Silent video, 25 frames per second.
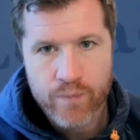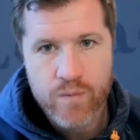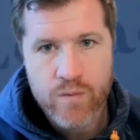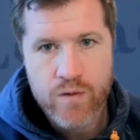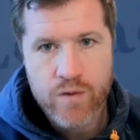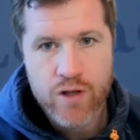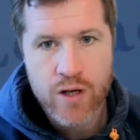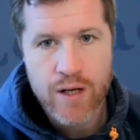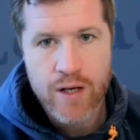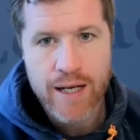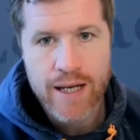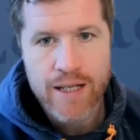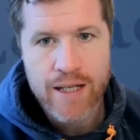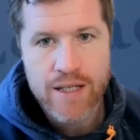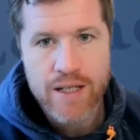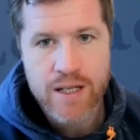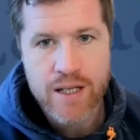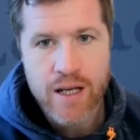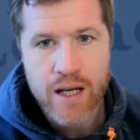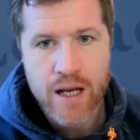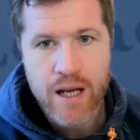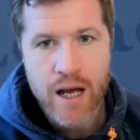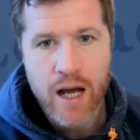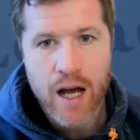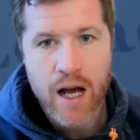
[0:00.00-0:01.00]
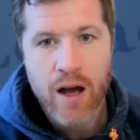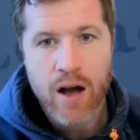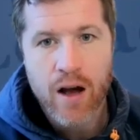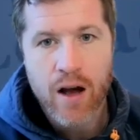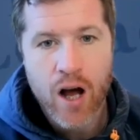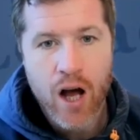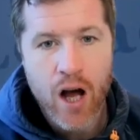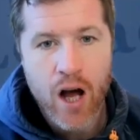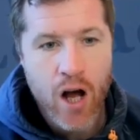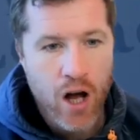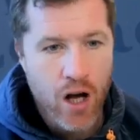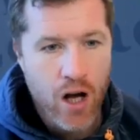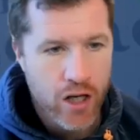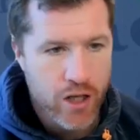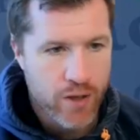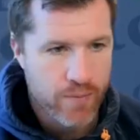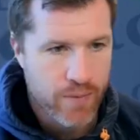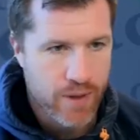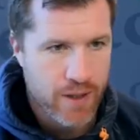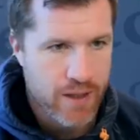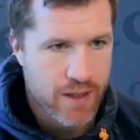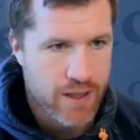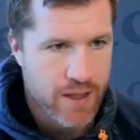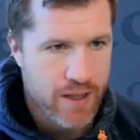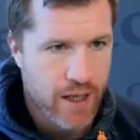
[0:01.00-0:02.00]
So let's,
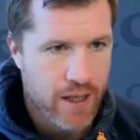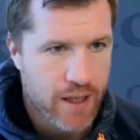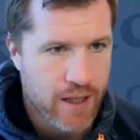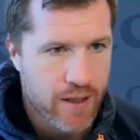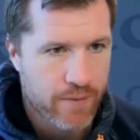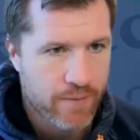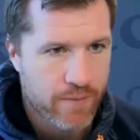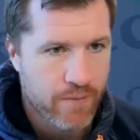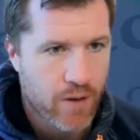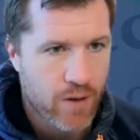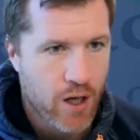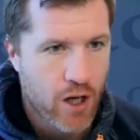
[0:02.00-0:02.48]
argument's sake,